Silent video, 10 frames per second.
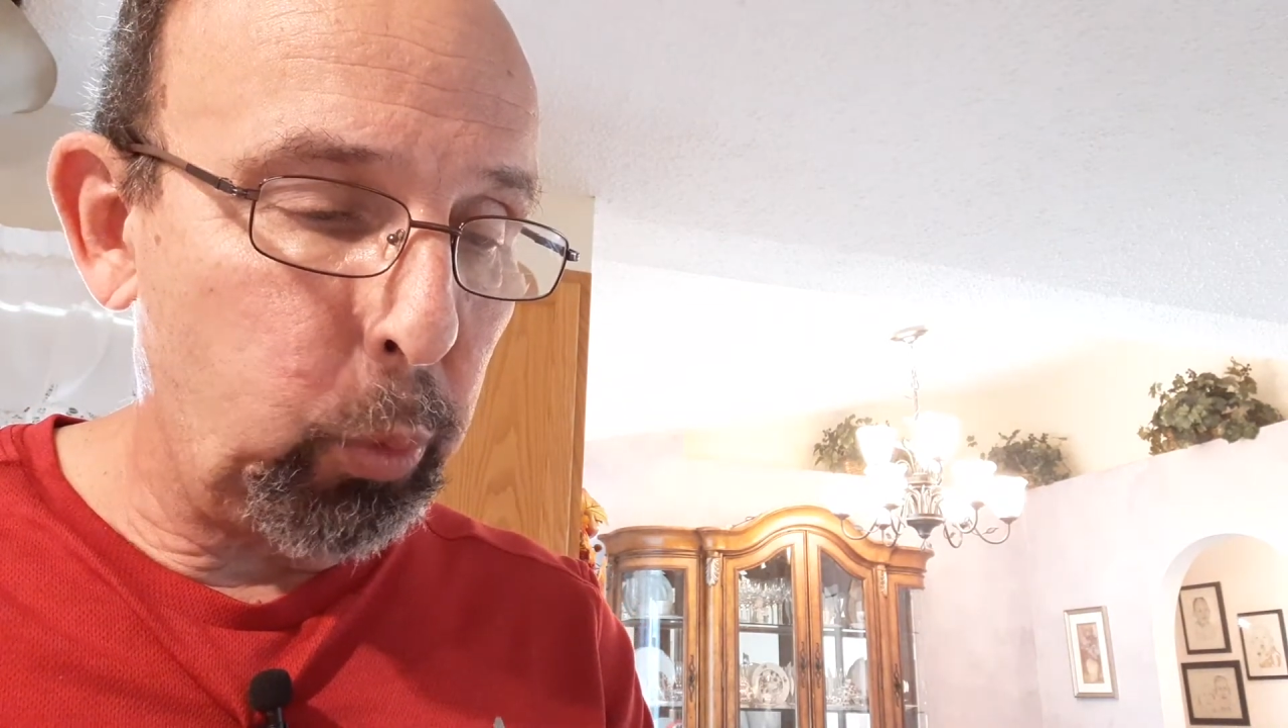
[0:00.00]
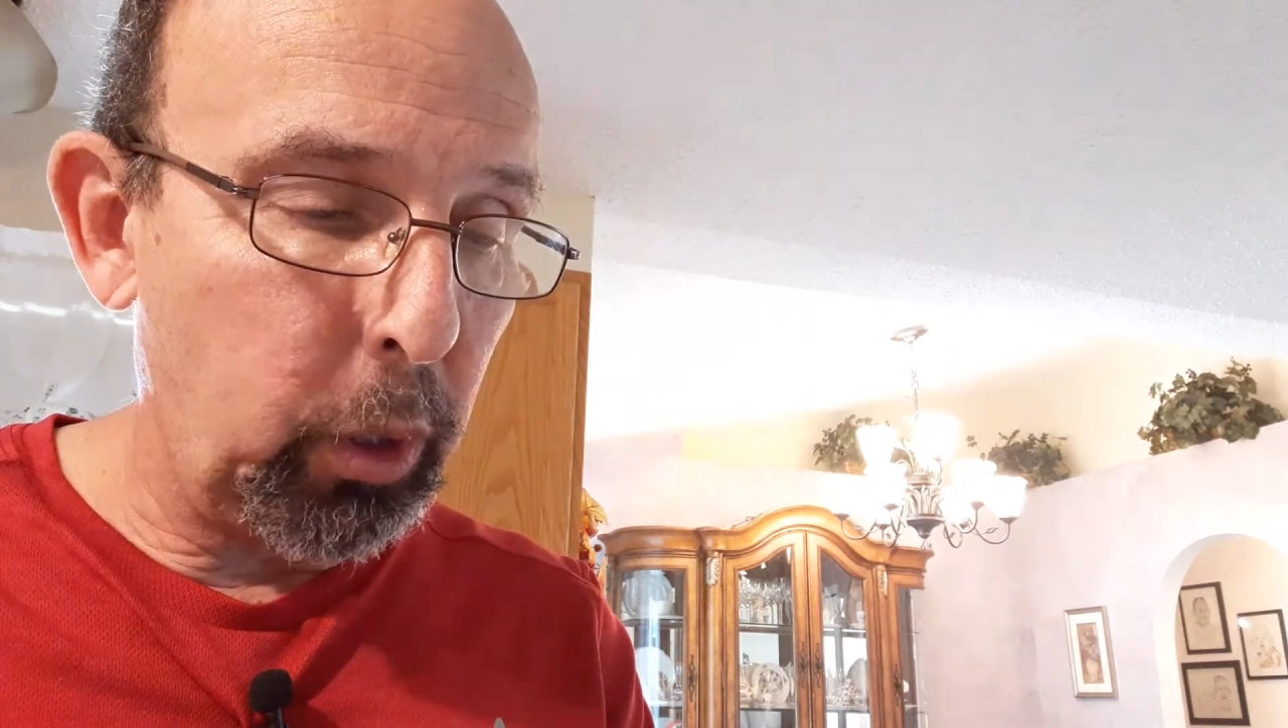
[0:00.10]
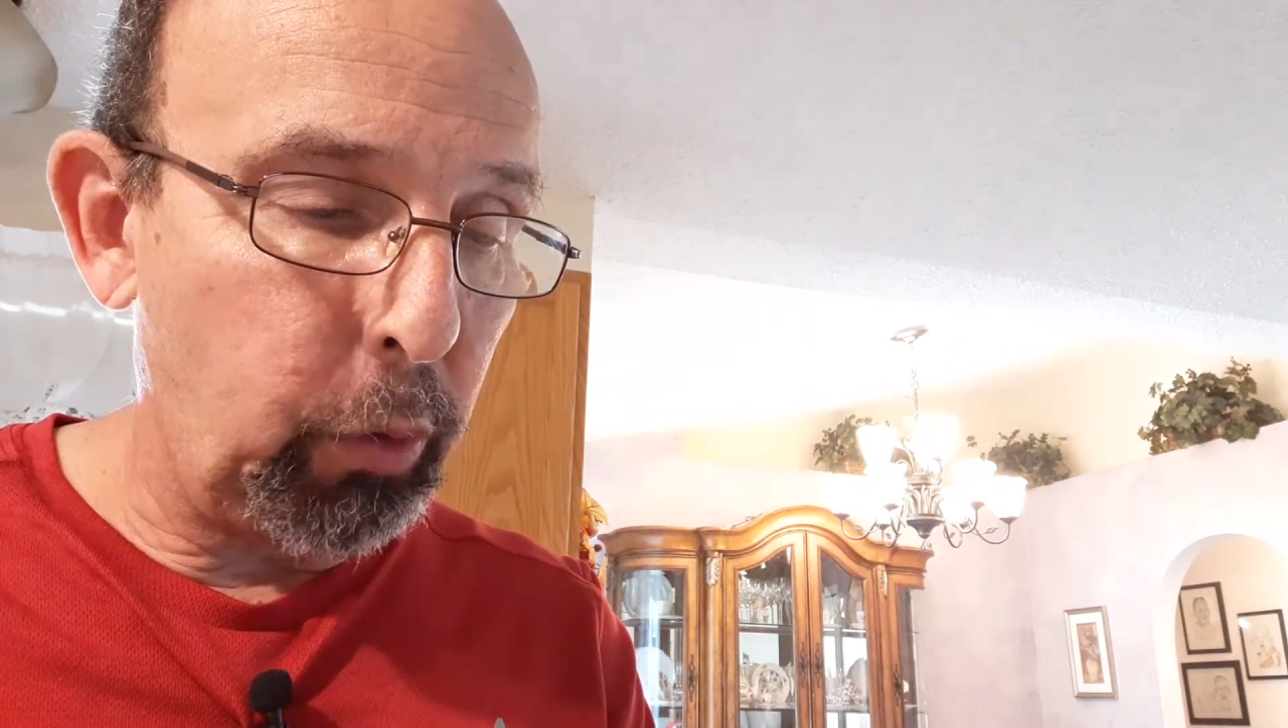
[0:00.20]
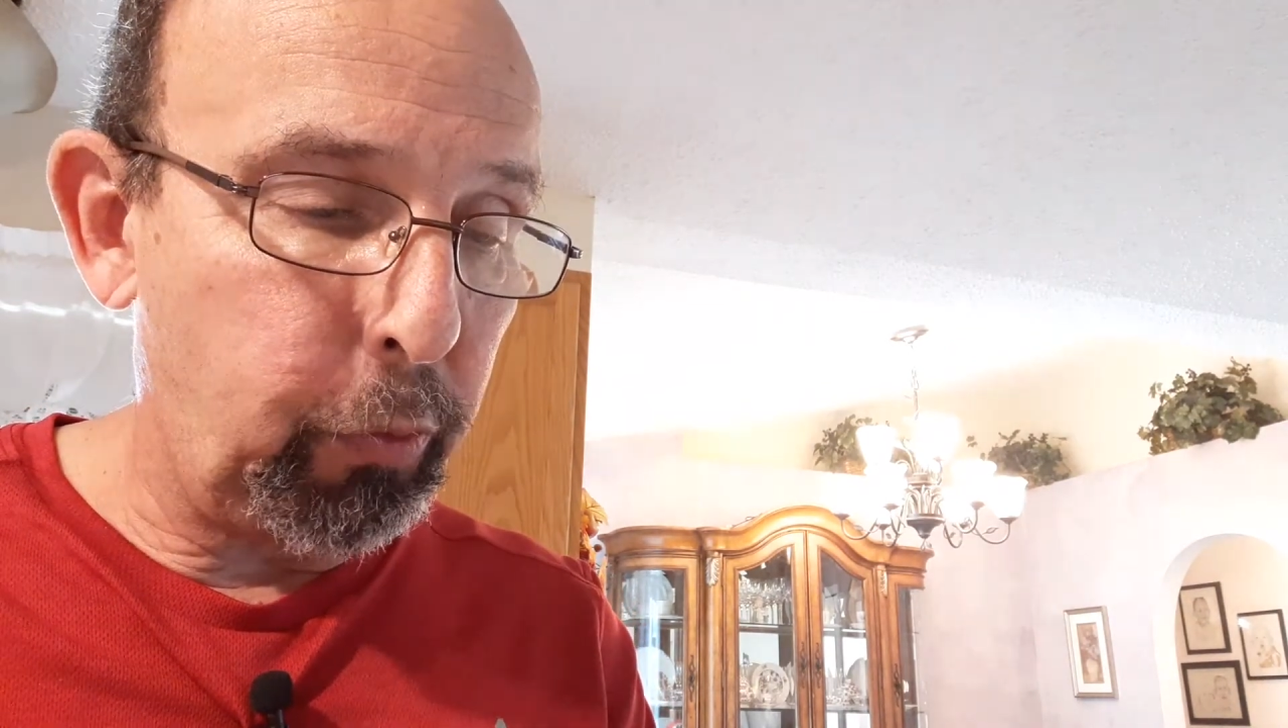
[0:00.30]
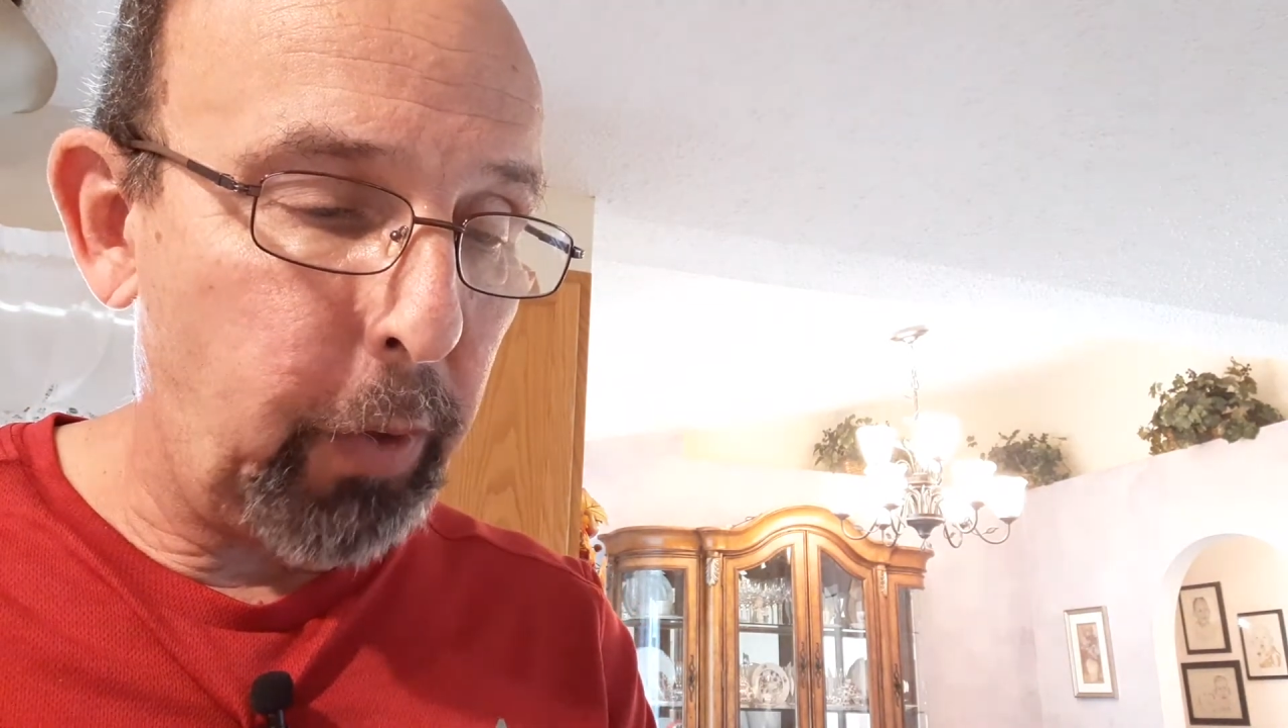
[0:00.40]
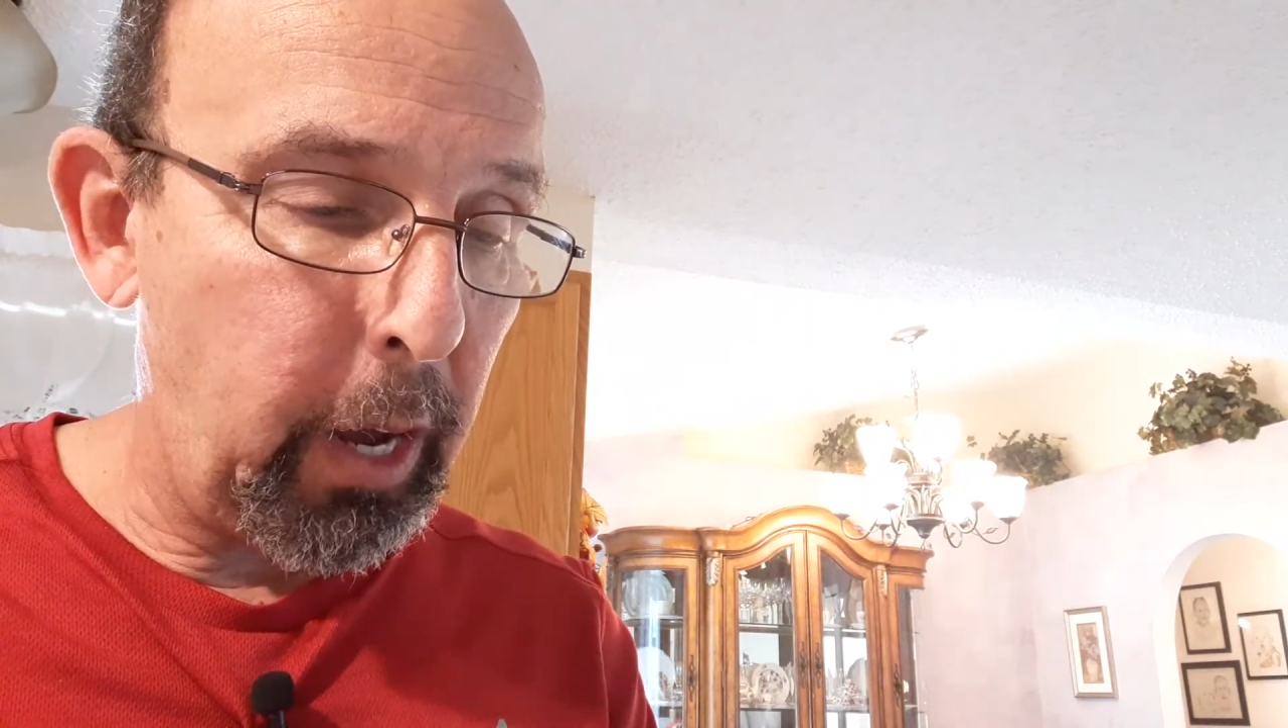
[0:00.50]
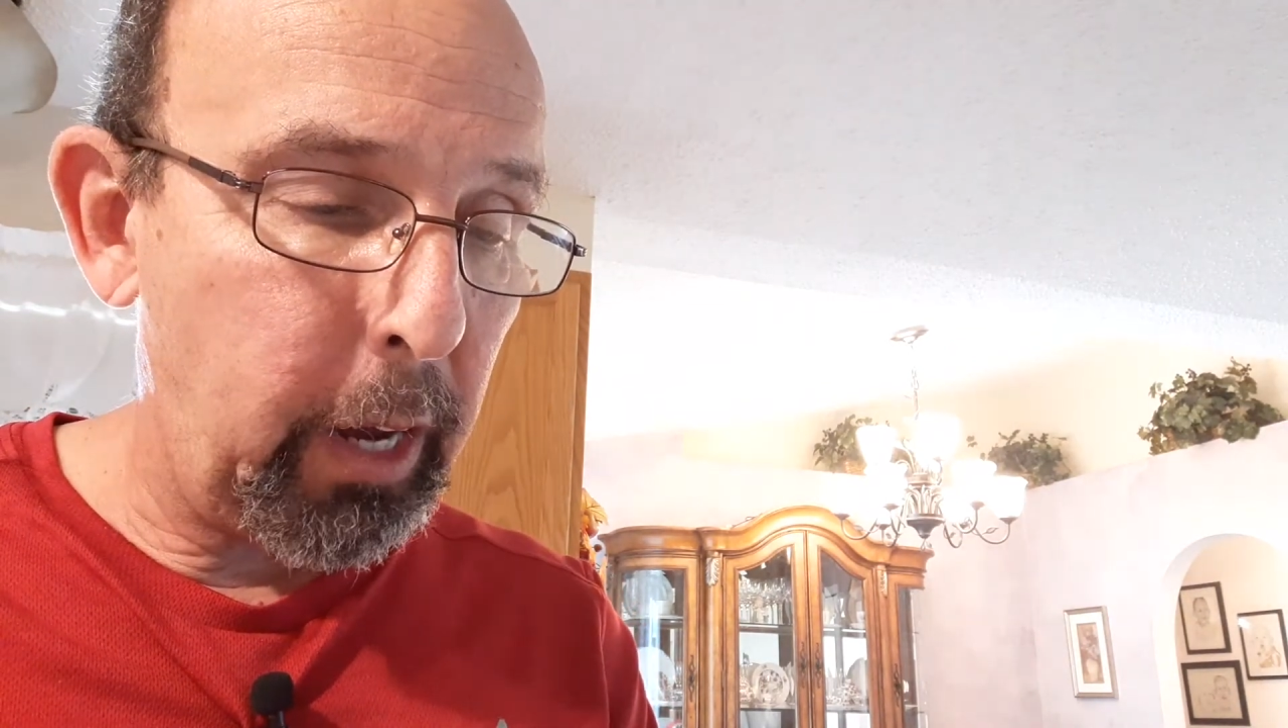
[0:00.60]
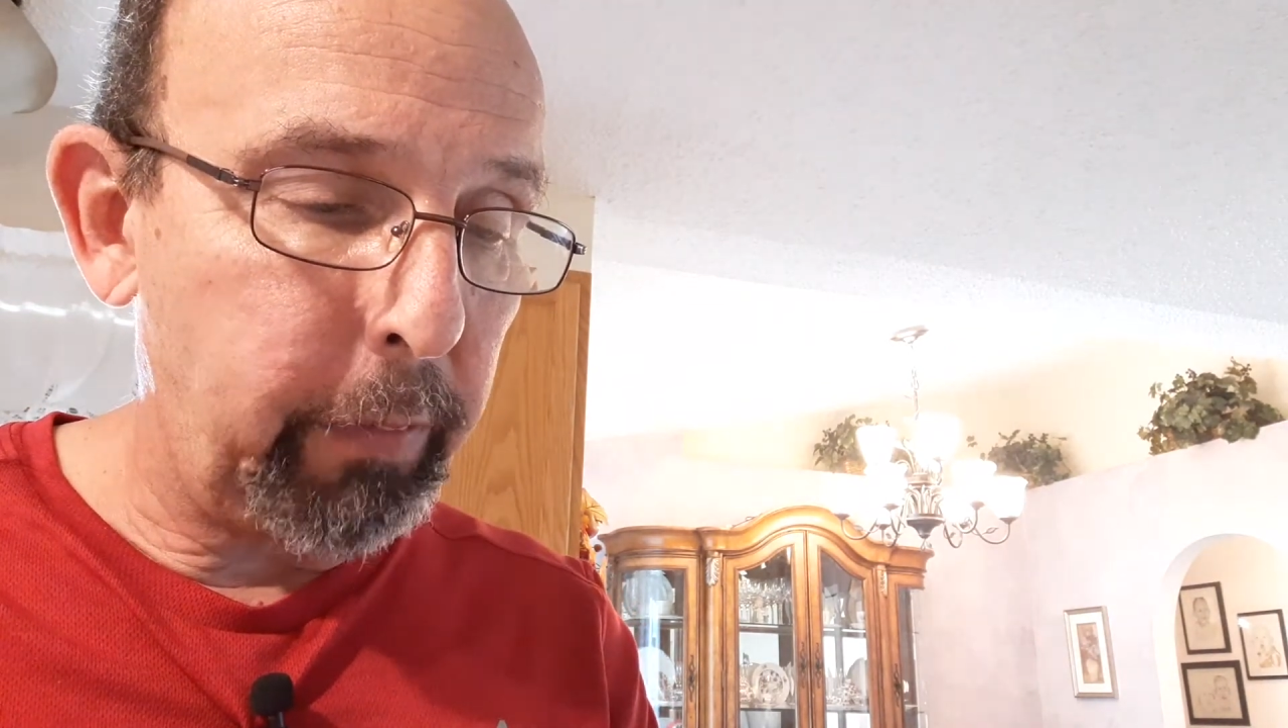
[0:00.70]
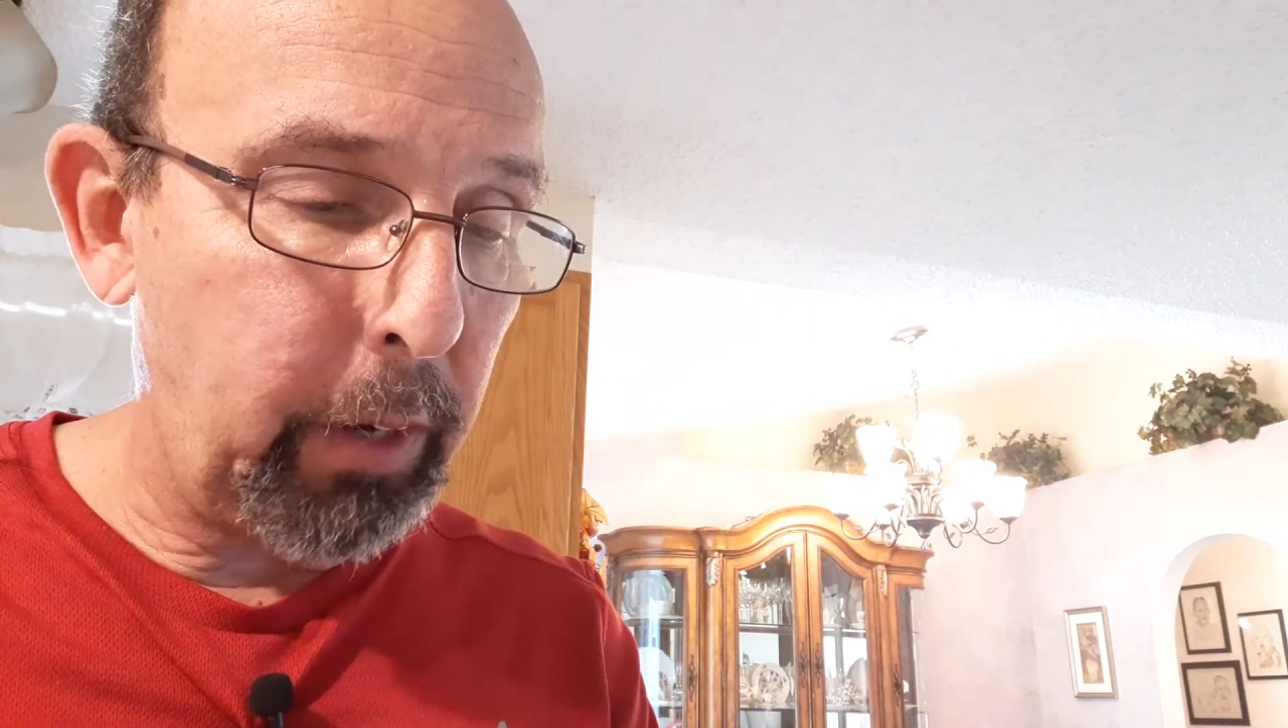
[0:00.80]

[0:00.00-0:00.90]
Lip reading: 105,